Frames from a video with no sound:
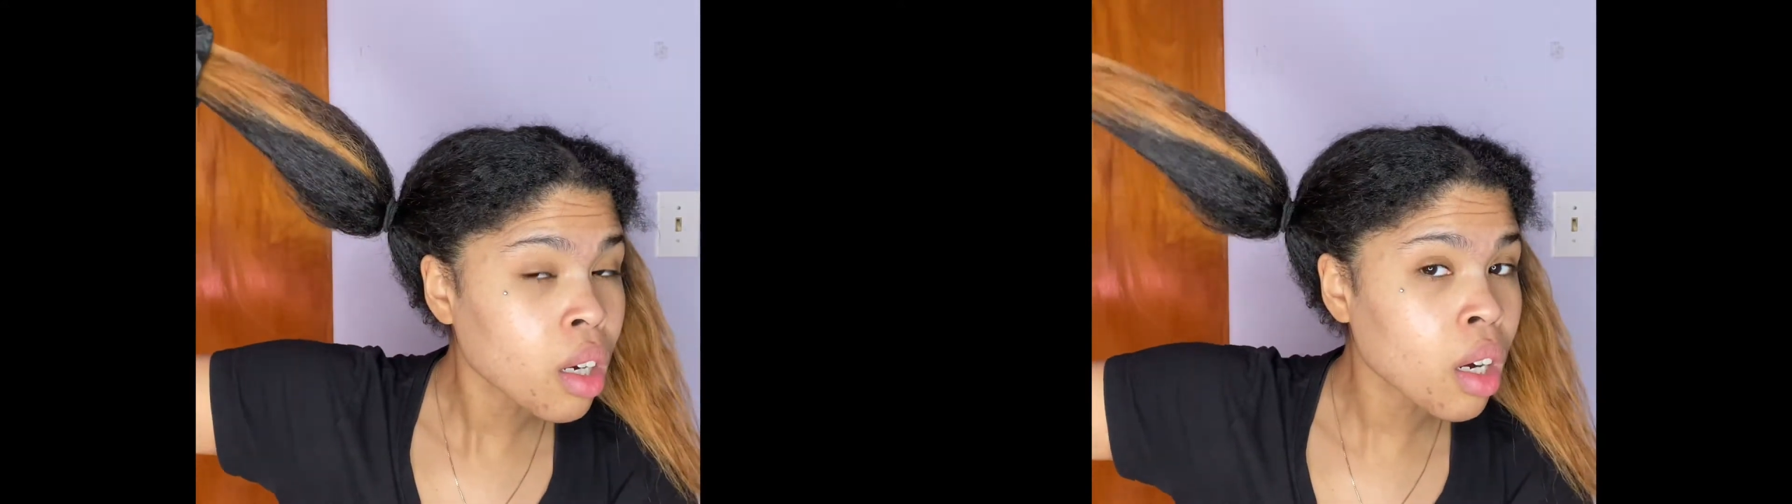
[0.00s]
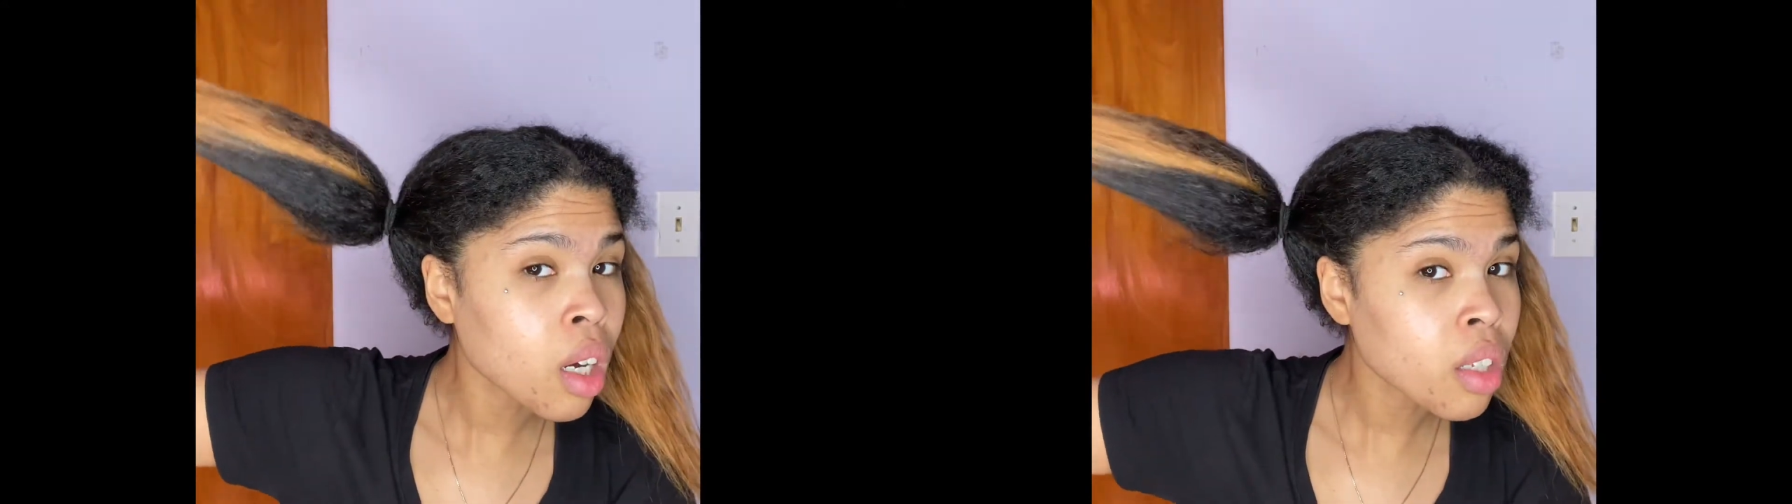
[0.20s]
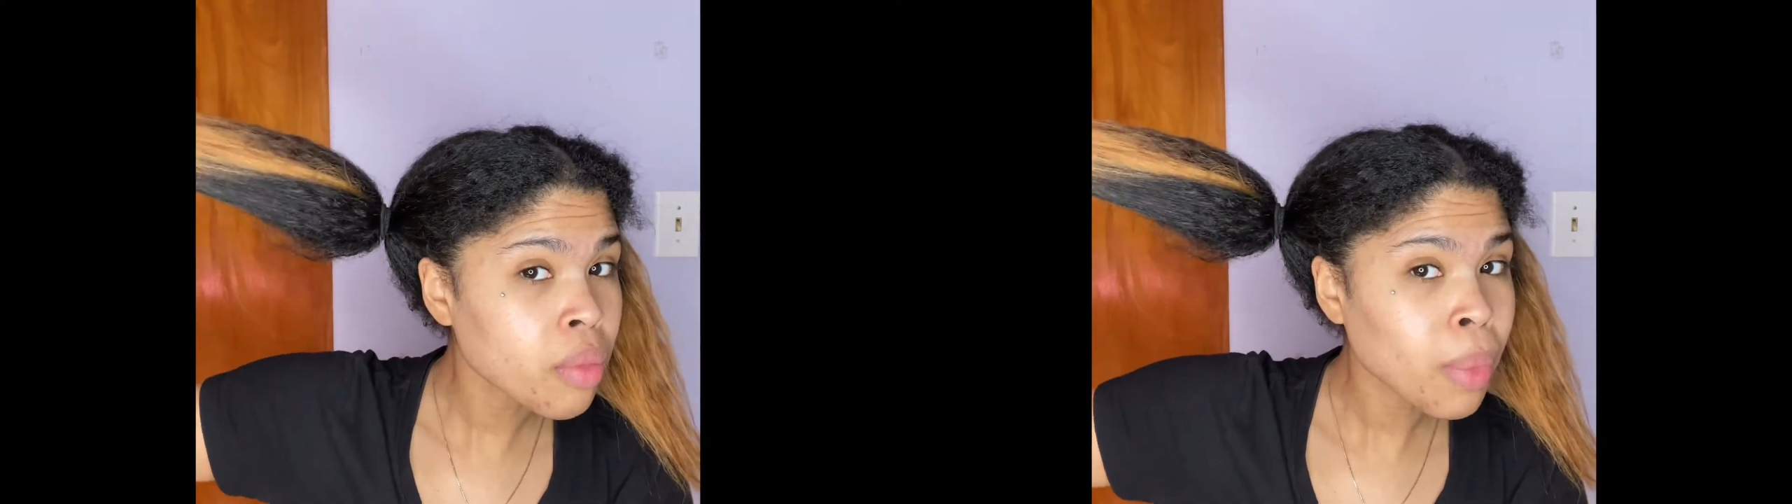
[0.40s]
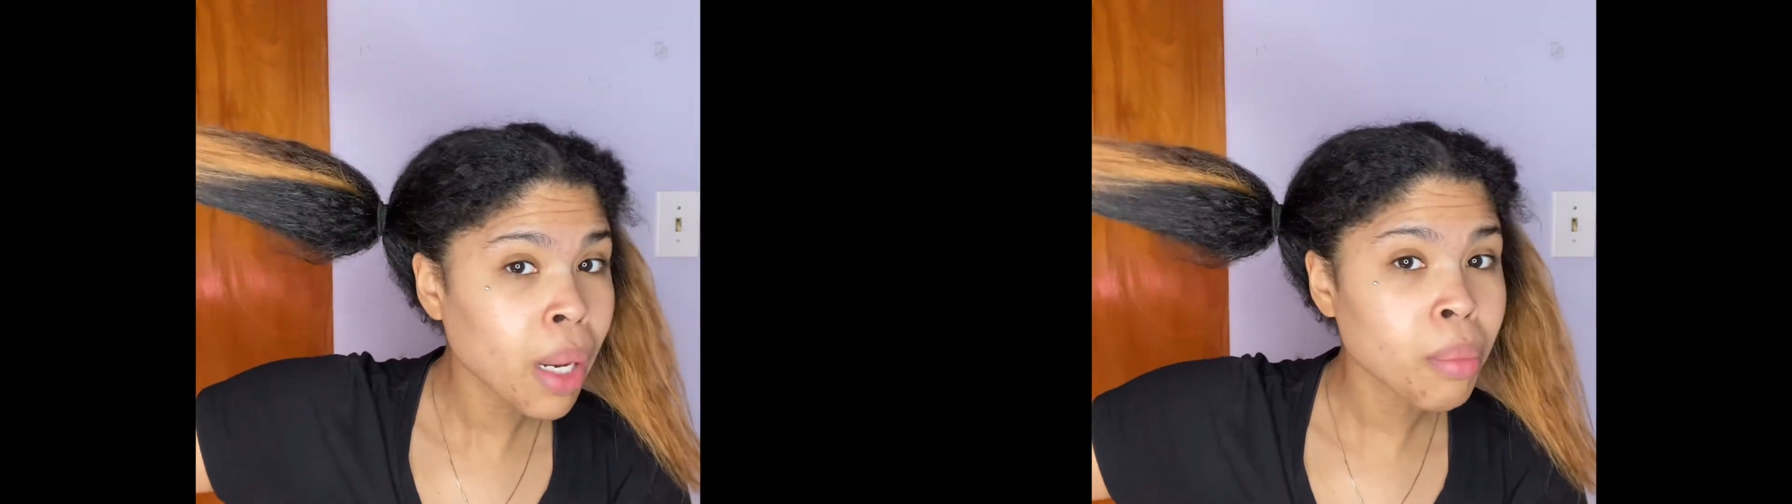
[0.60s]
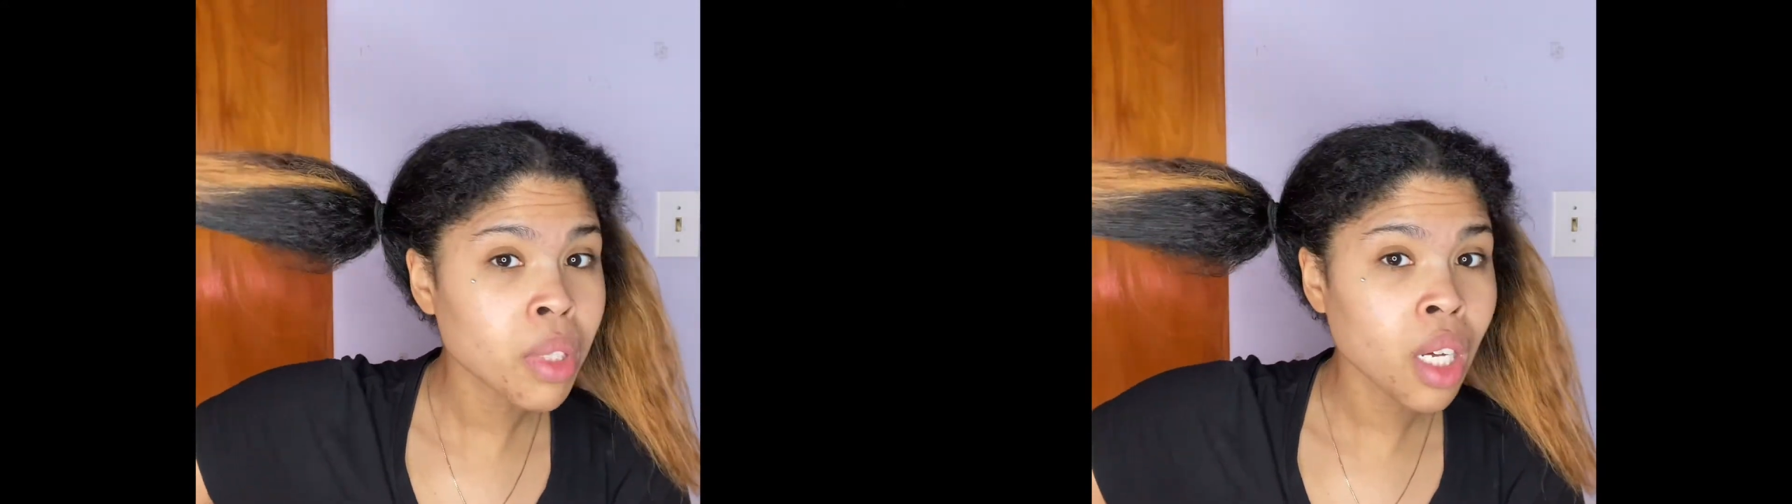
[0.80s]
all of my
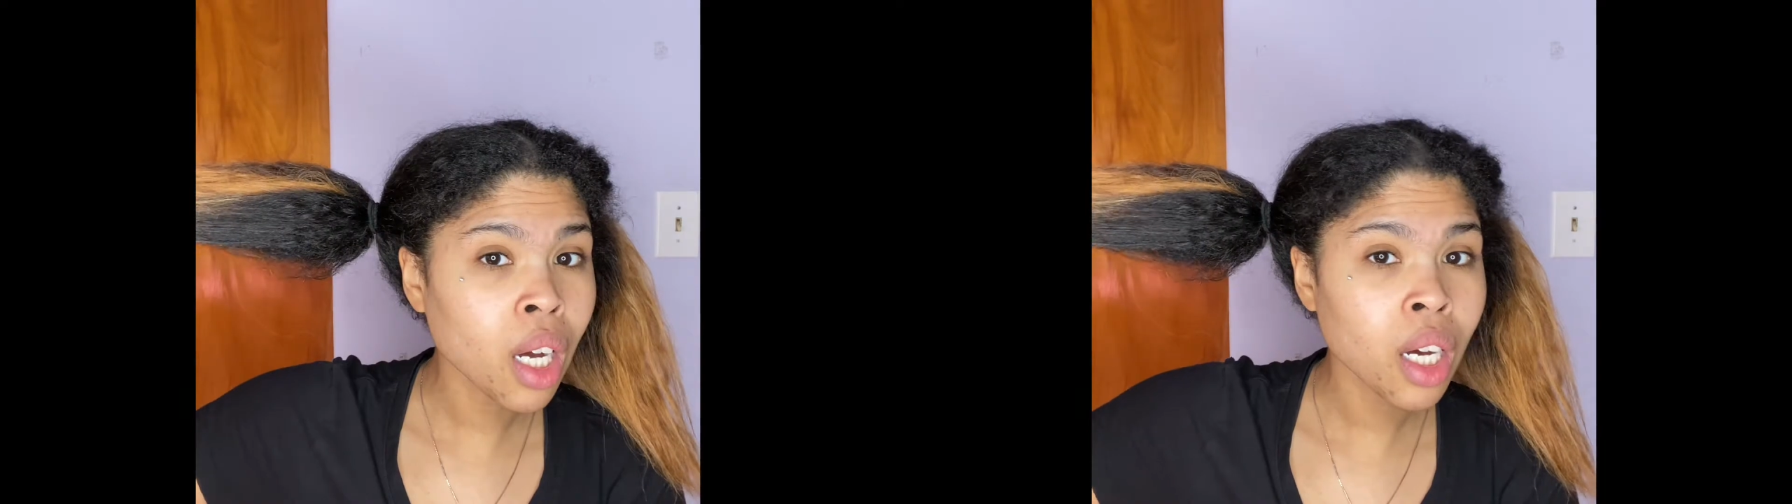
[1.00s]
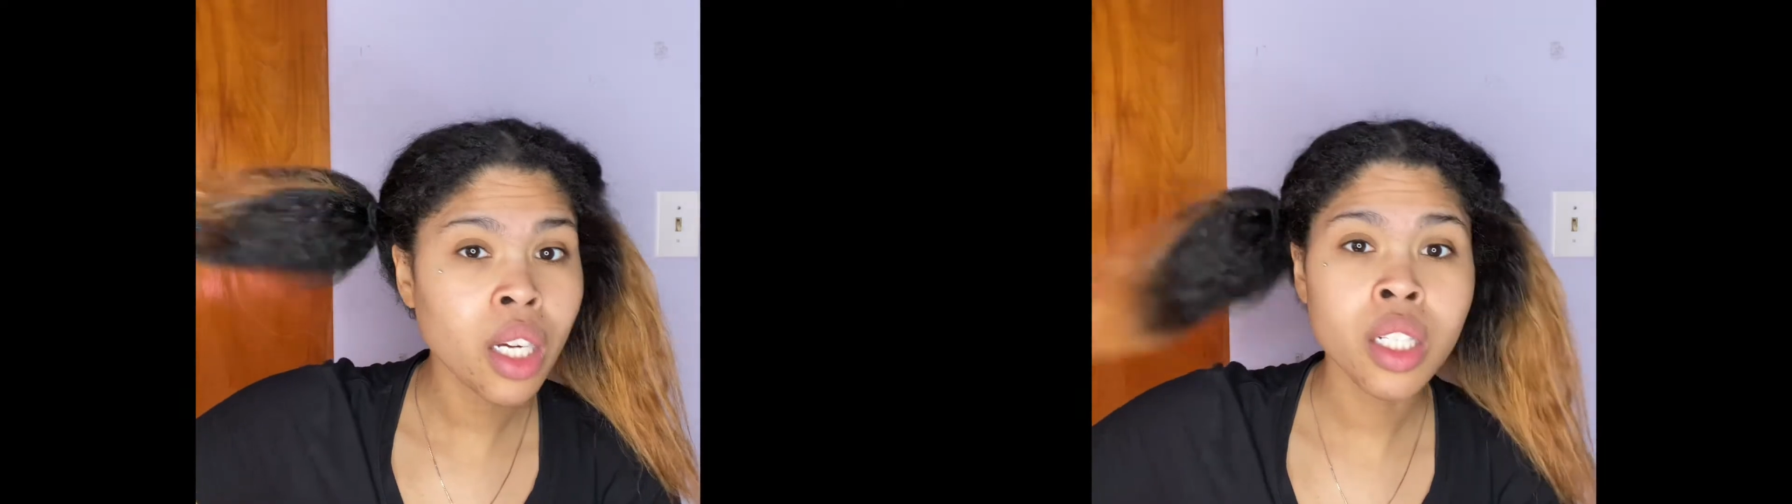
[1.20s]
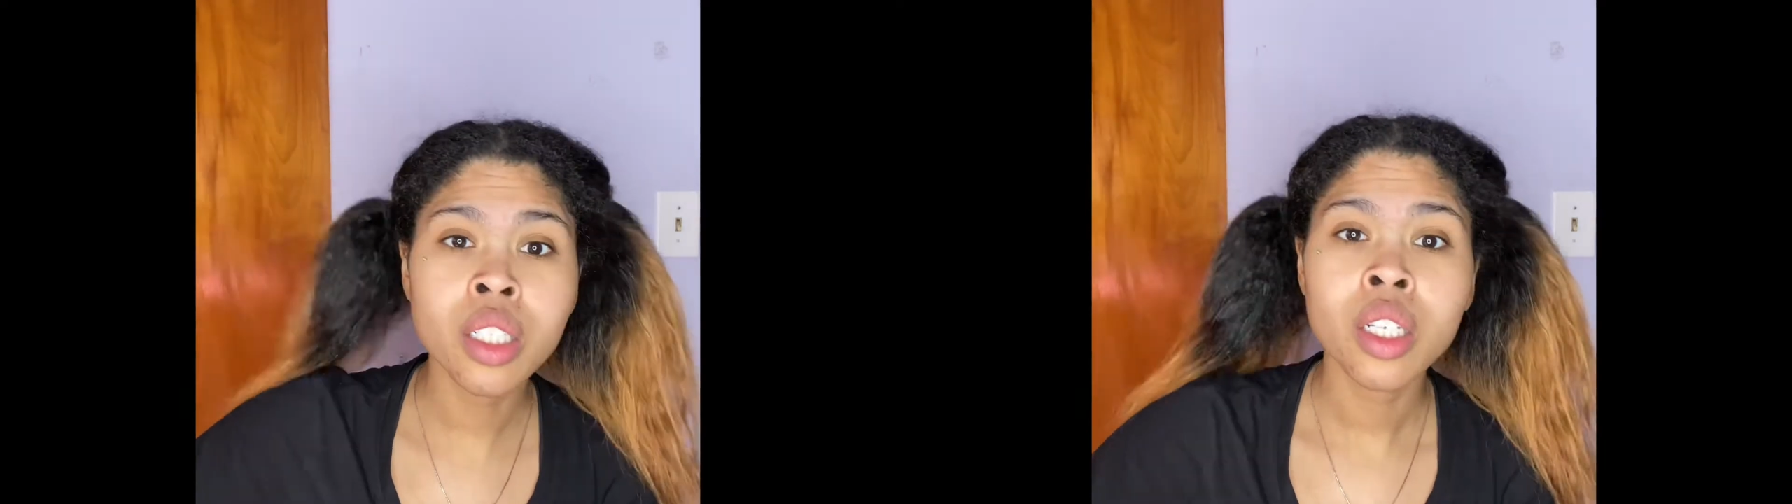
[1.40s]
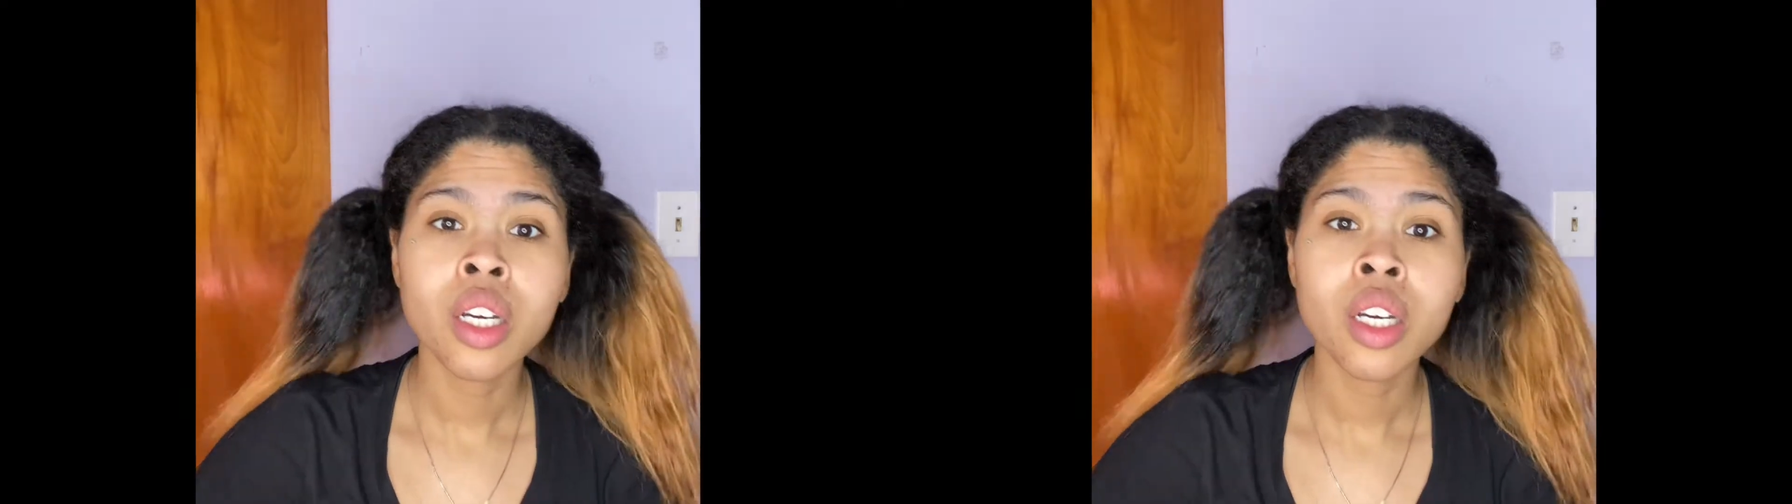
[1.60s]
blonde.